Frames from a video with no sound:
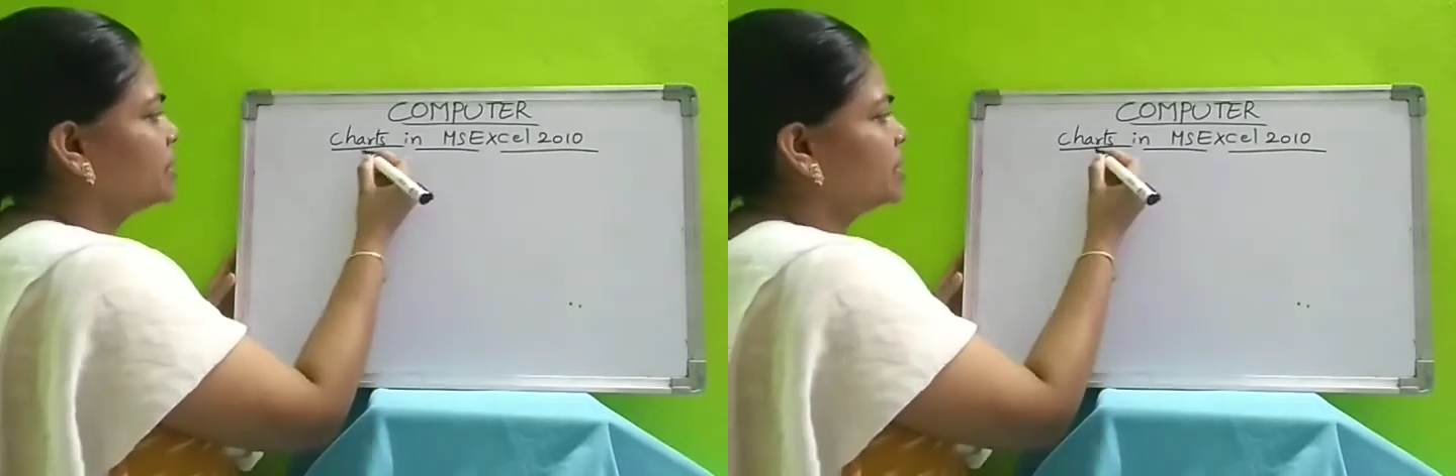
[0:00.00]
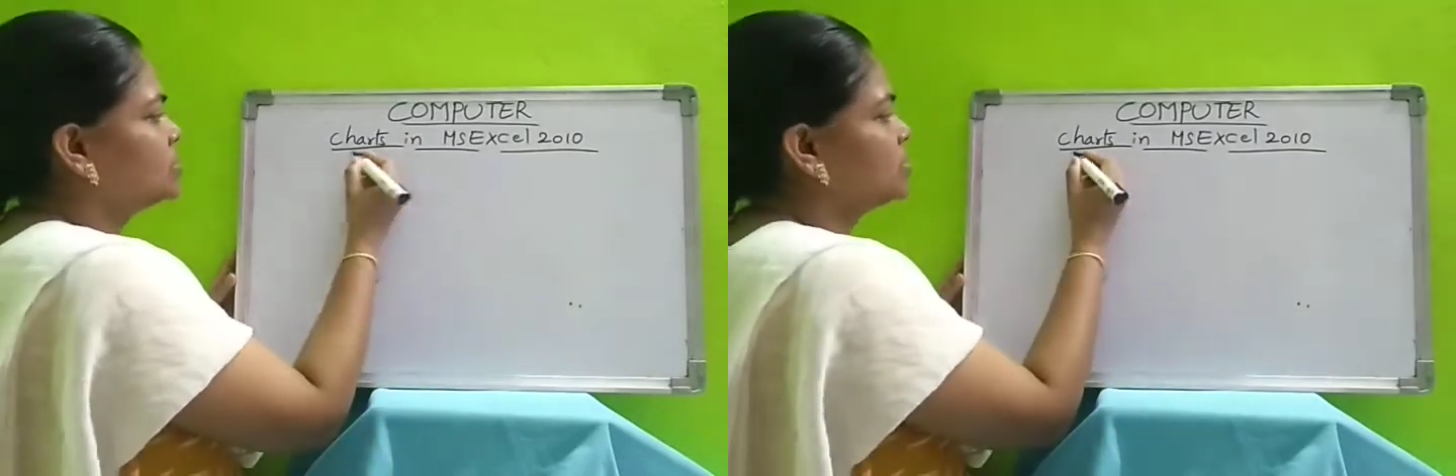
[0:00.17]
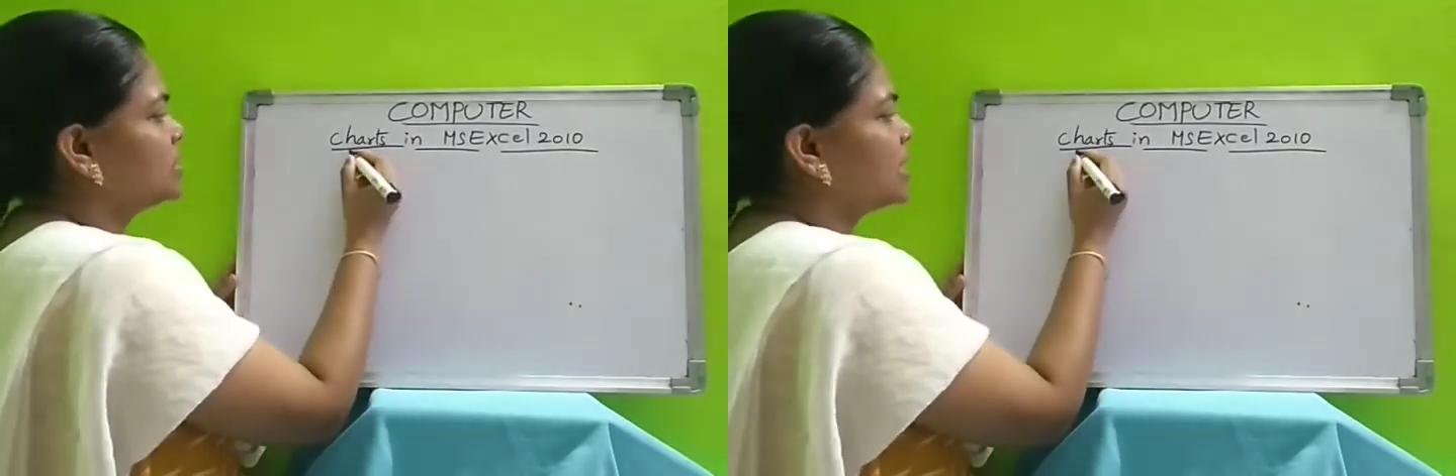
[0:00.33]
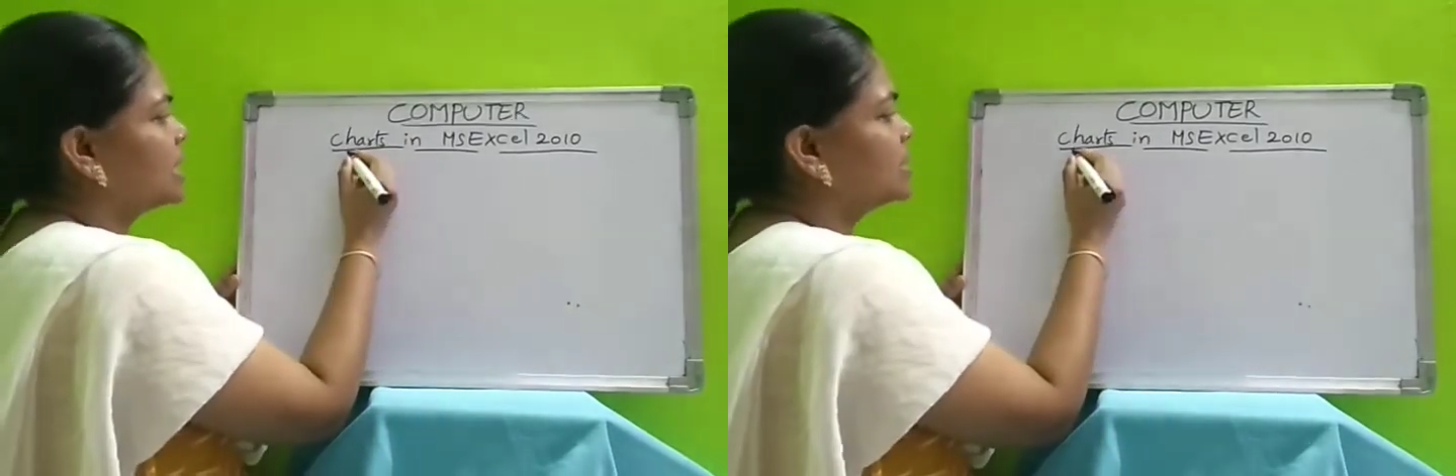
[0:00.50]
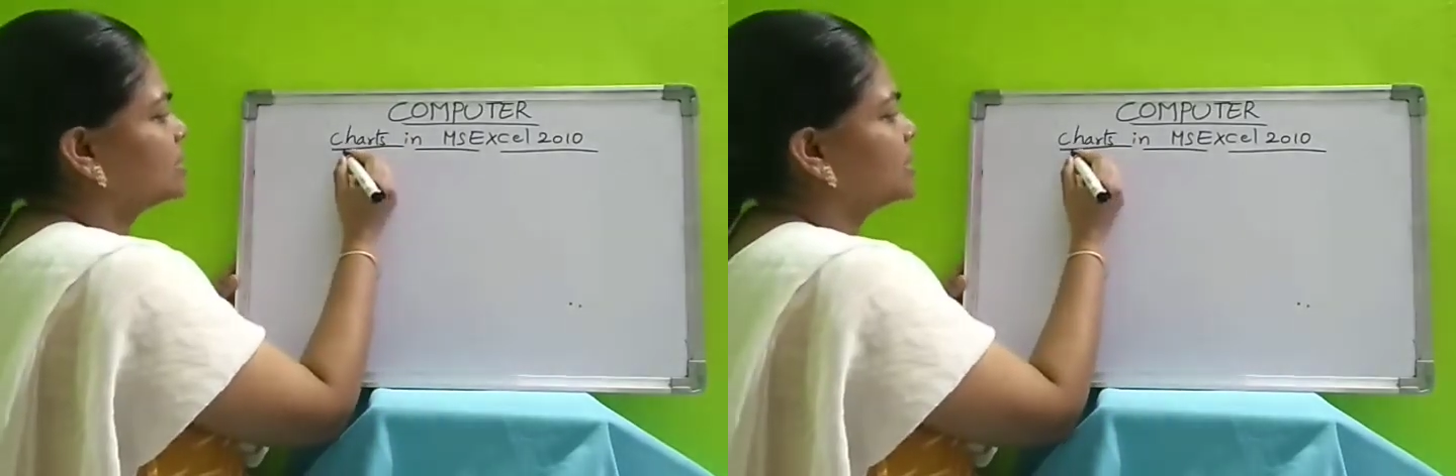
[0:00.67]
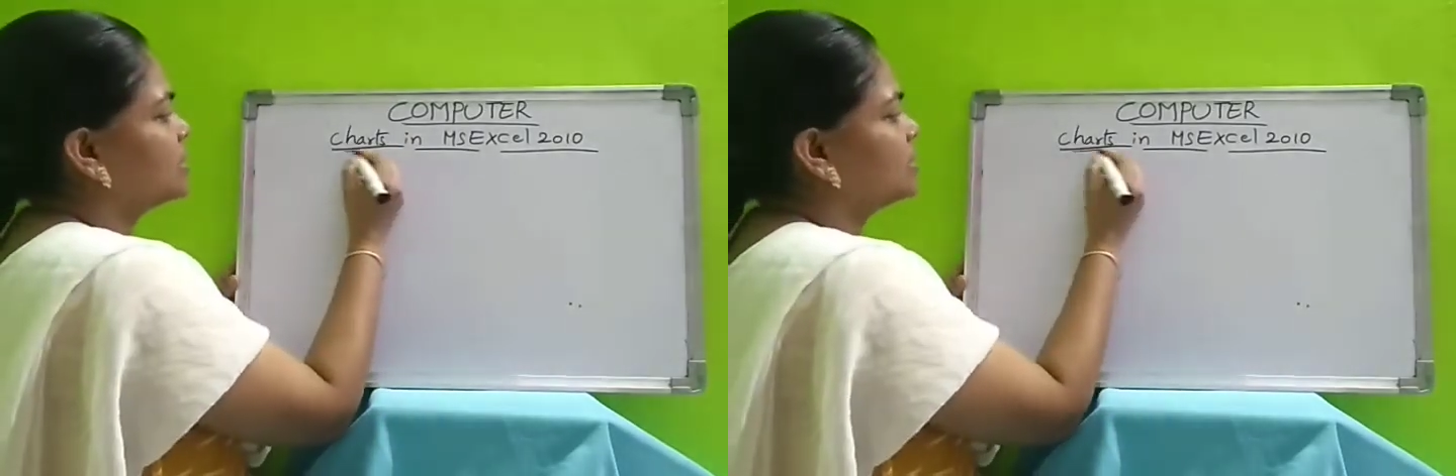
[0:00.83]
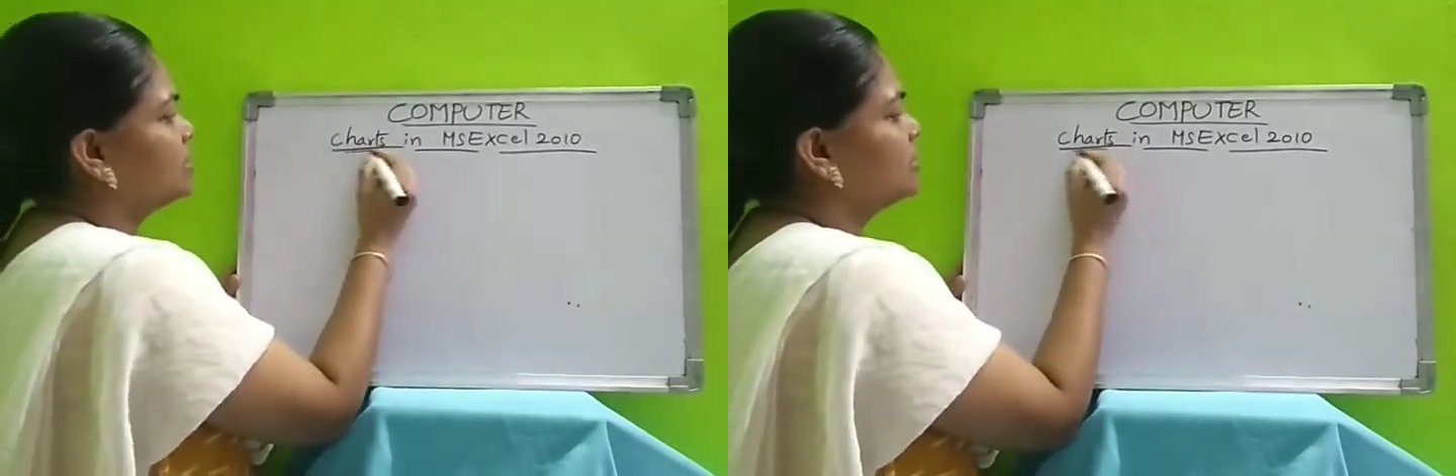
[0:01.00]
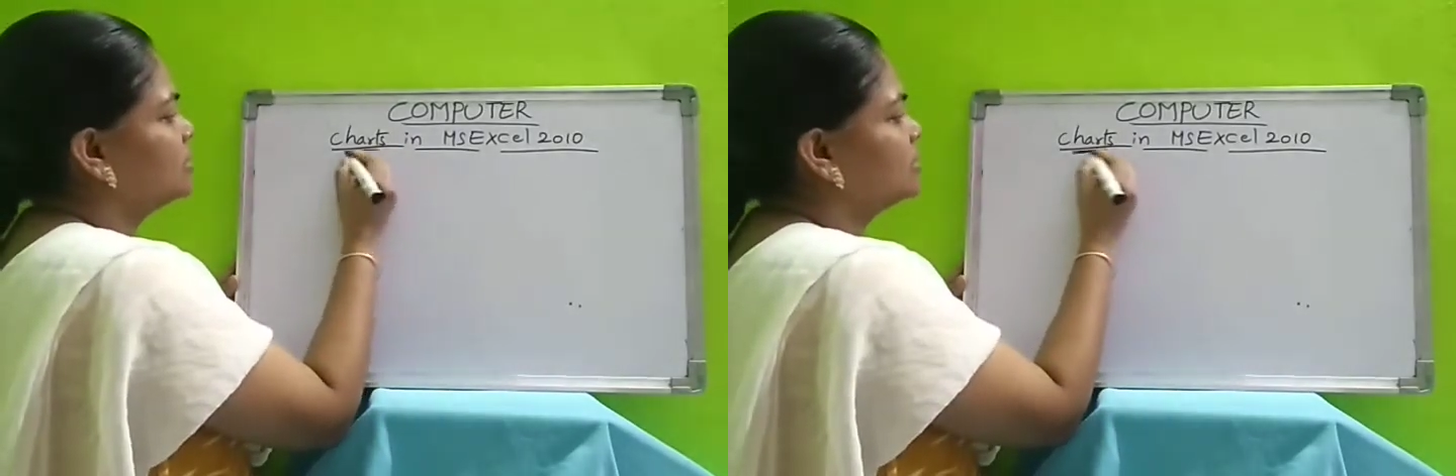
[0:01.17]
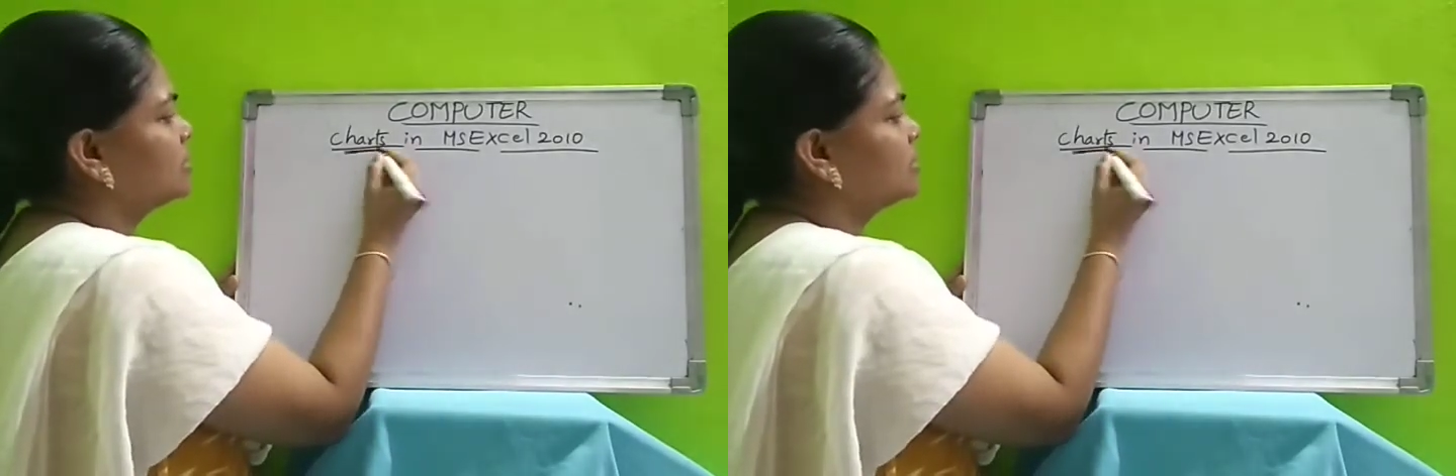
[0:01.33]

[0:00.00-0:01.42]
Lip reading: So charts are the